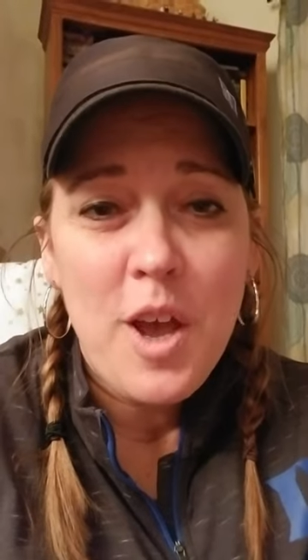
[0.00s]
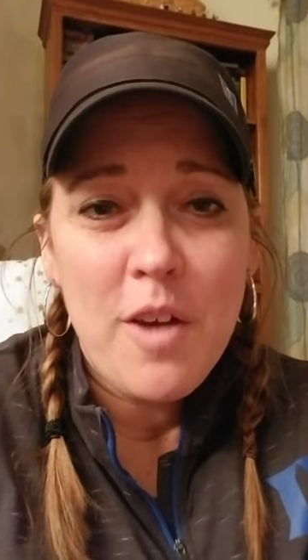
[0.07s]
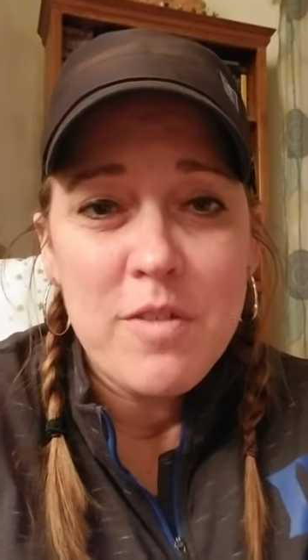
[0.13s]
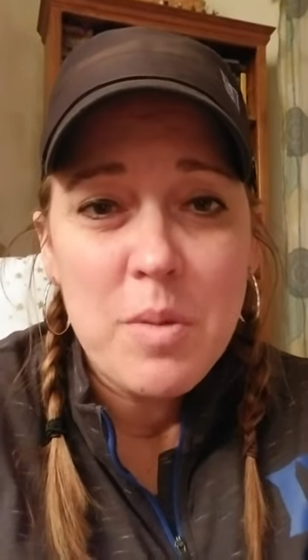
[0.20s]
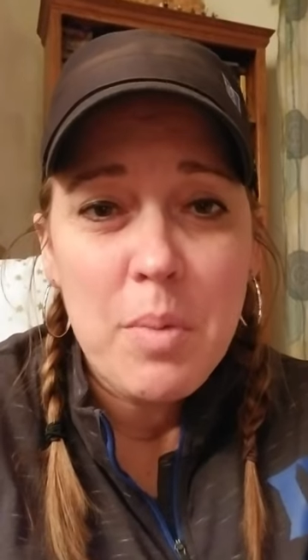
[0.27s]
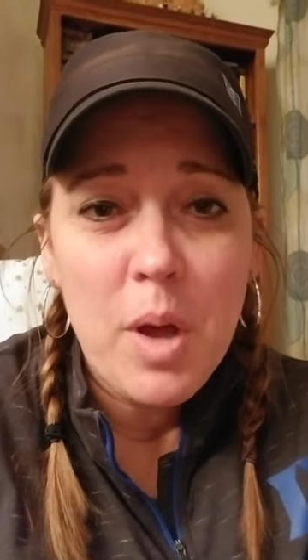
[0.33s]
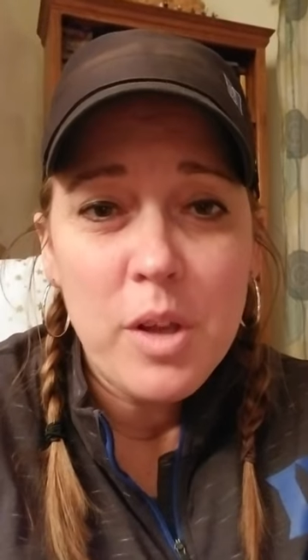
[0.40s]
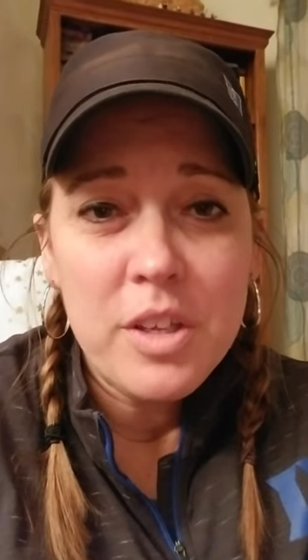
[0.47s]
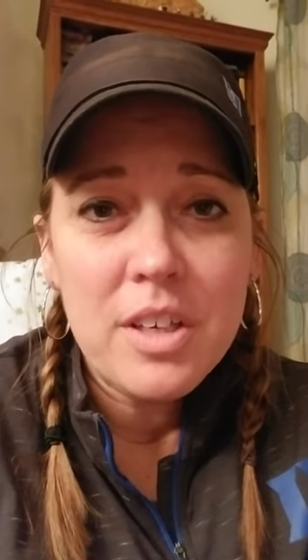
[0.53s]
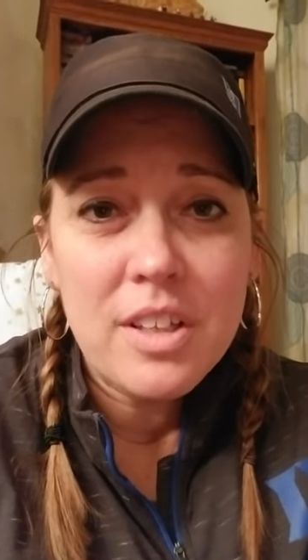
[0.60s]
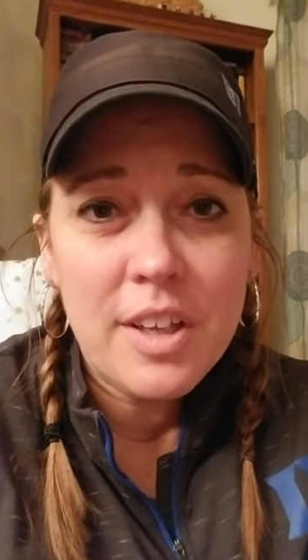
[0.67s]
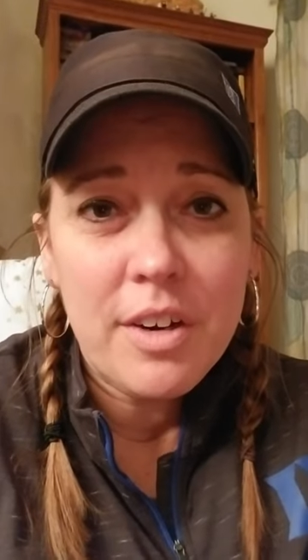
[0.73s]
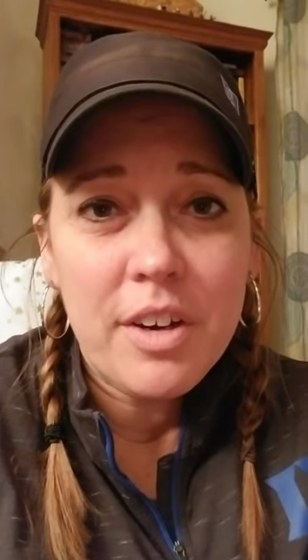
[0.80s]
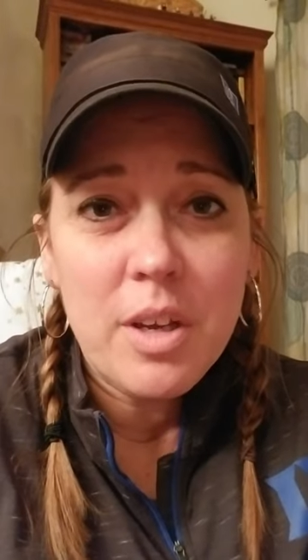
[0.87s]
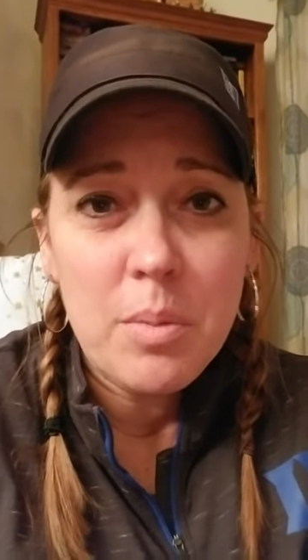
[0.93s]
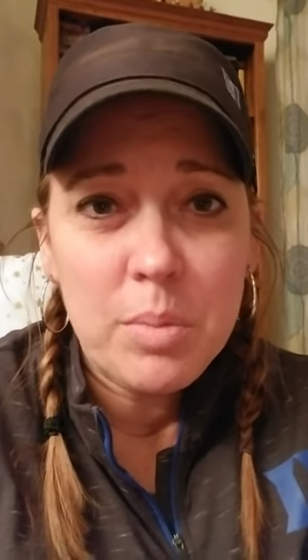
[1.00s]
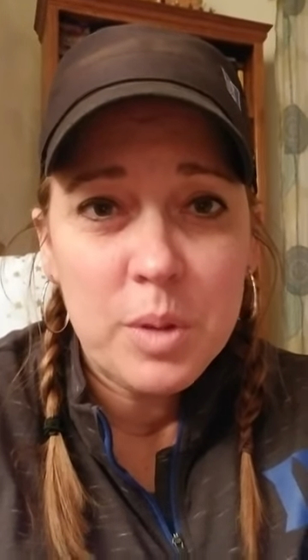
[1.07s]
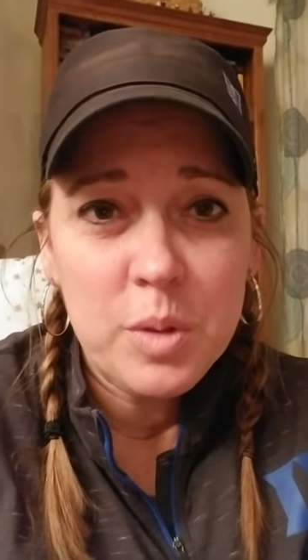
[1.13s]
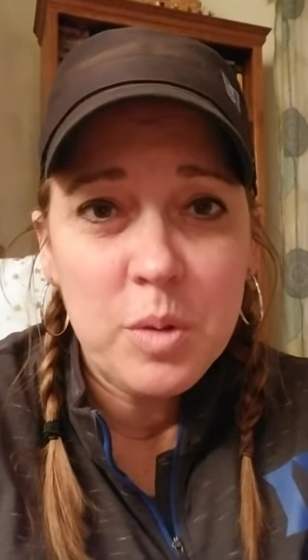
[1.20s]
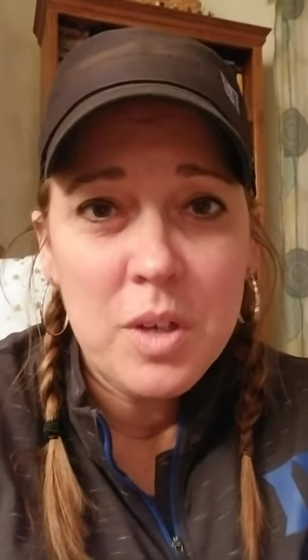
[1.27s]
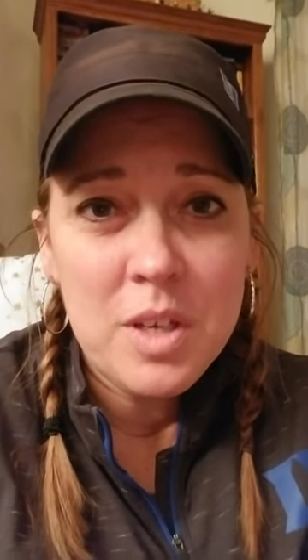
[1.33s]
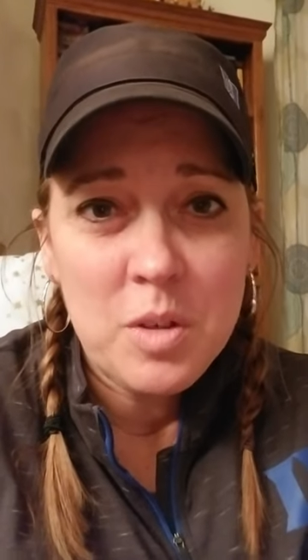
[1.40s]
of the Bald Eagle Area
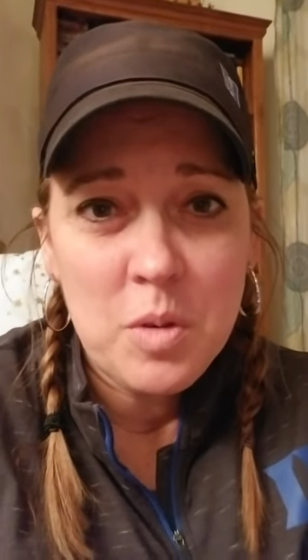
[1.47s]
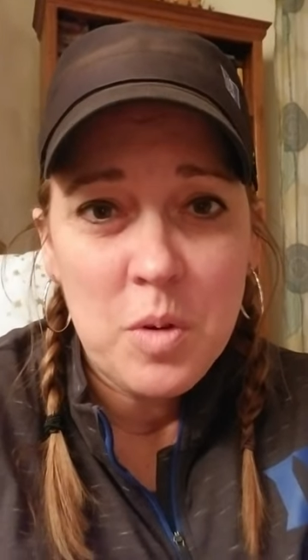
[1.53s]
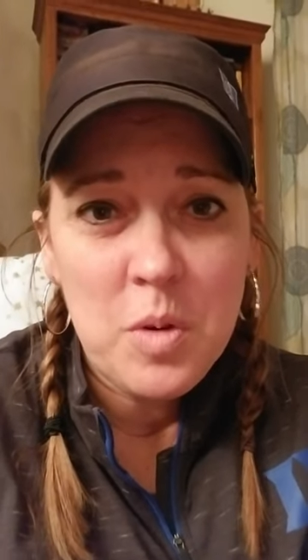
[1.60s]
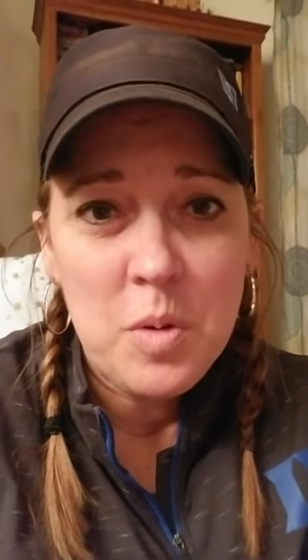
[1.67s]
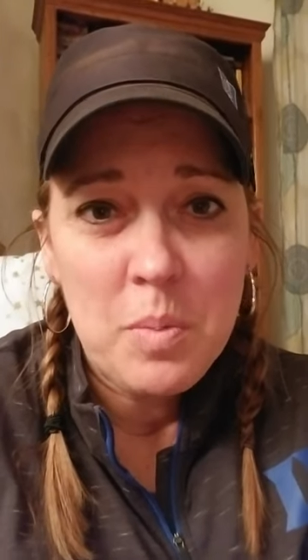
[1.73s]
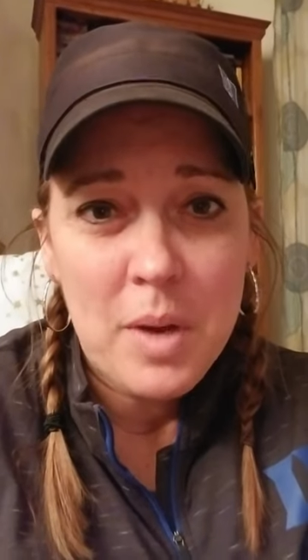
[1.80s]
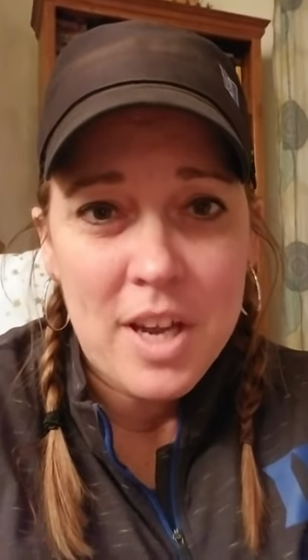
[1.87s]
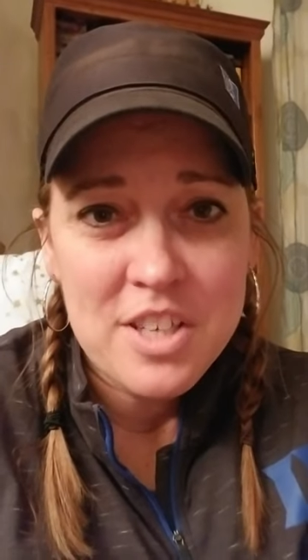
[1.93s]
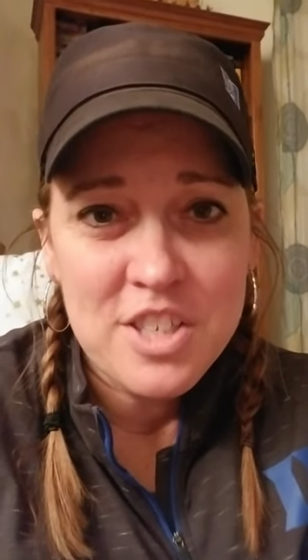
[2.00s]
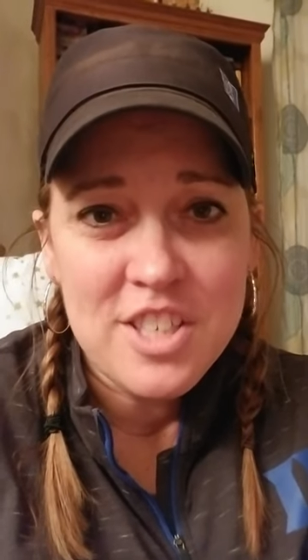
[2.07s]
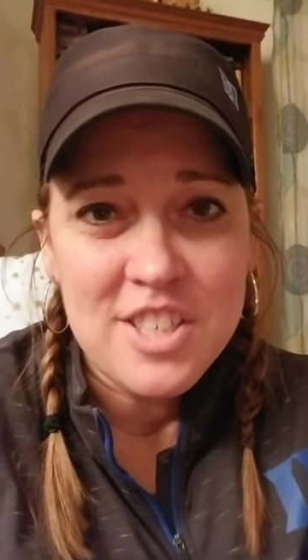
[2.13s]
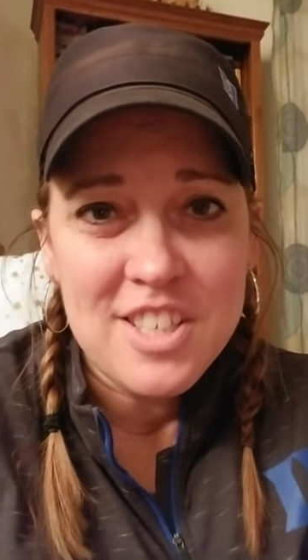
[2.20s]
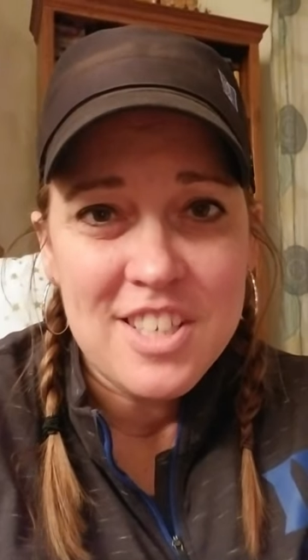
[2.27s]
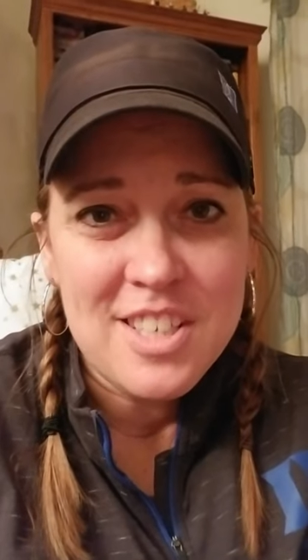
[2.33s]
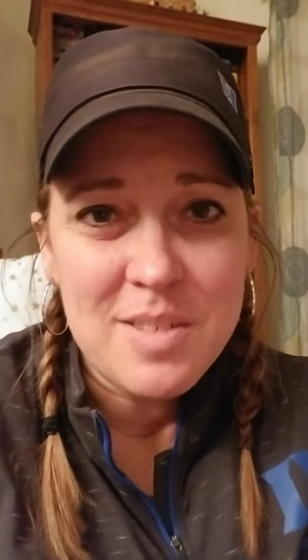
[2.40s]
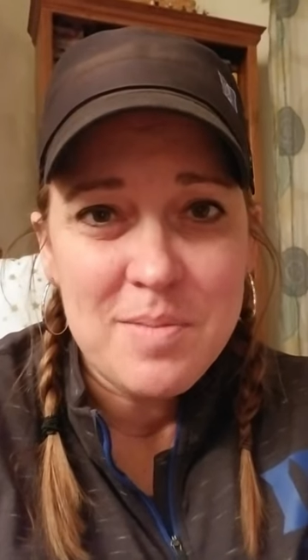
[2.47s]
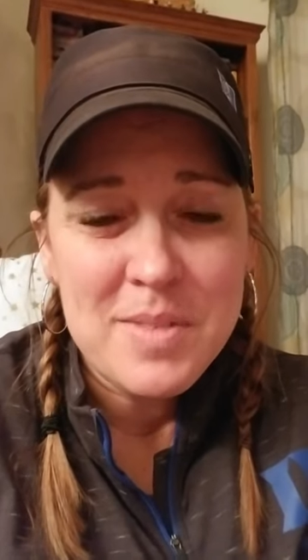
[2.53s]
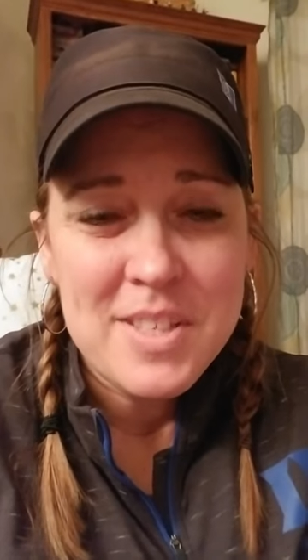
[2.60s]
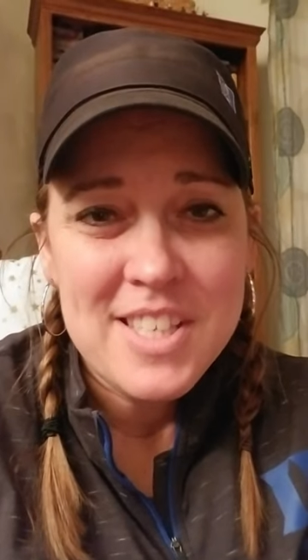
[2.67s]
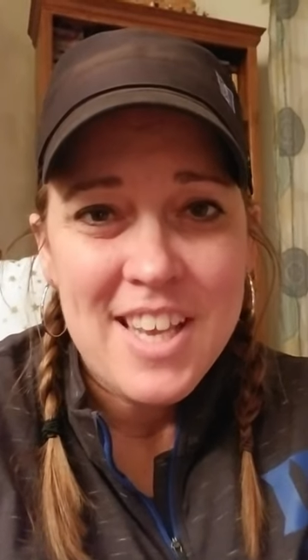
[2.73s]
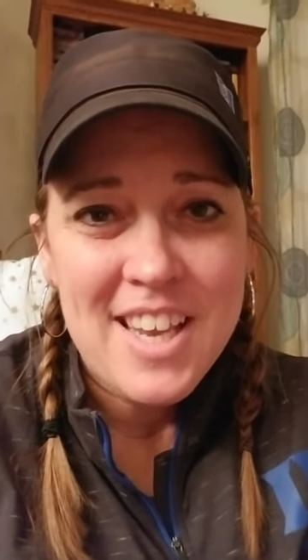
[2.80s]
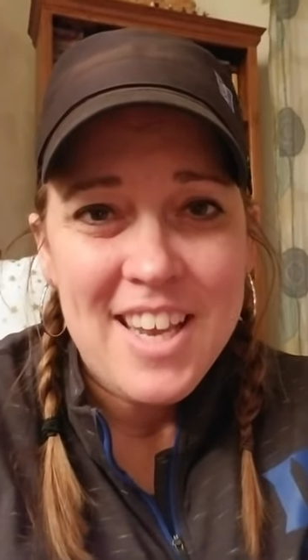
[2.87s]
Blue and Gold Bocce
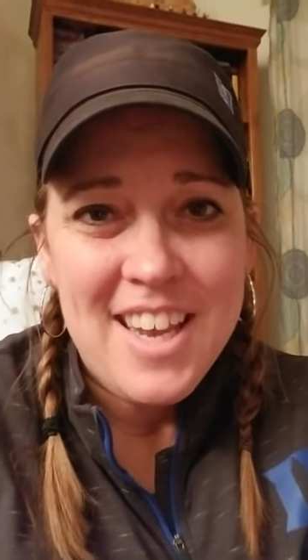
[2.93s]
teams.